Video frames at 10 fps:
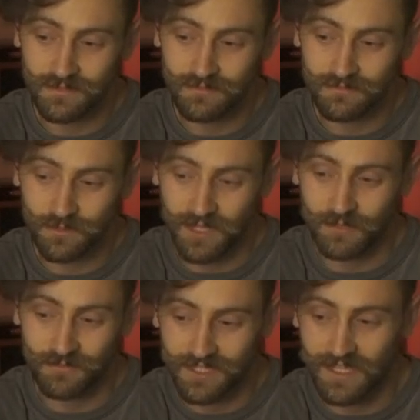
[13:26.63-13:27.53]

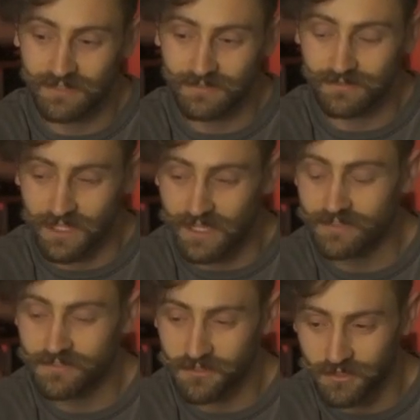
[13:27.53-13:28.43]
Wow, that
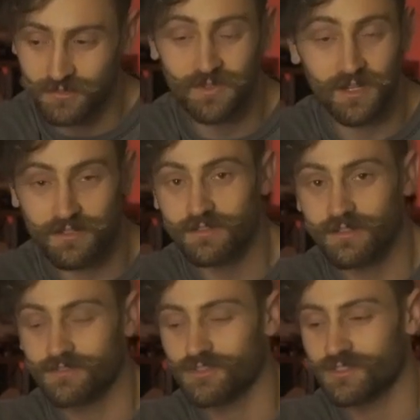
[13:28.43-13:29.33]
last term,
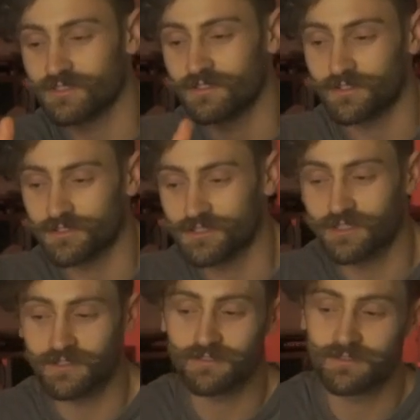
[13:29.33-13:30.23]
unconscious
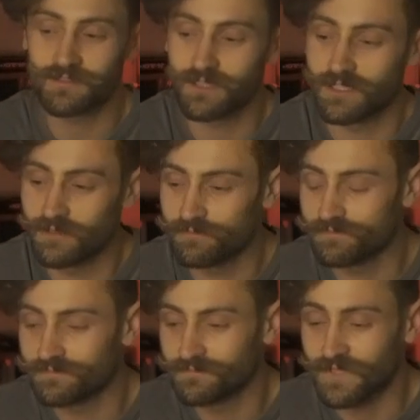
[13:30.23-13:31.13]
inertia.
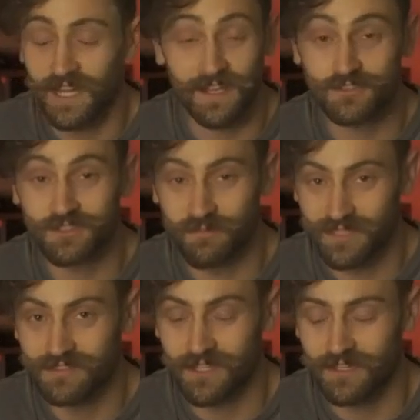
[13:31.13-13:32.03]
I actually
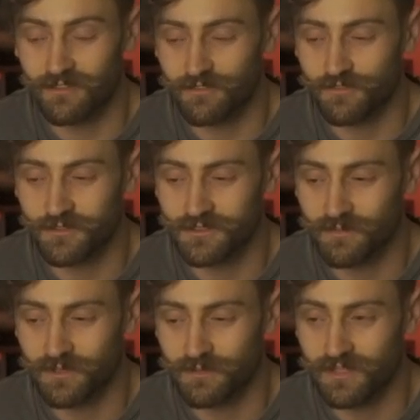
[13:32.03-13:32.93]
missed that the first time
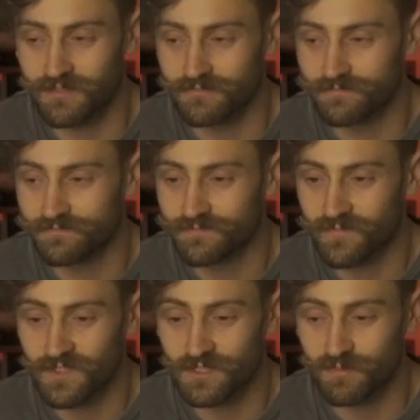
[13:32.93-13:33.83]
I read
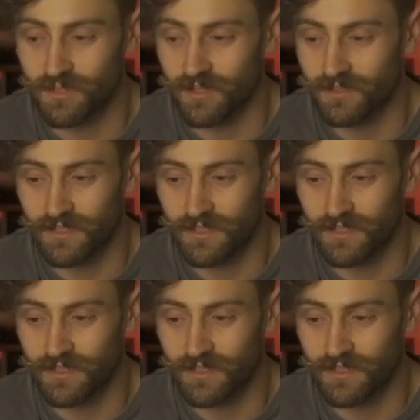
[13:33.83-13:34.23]
this blog.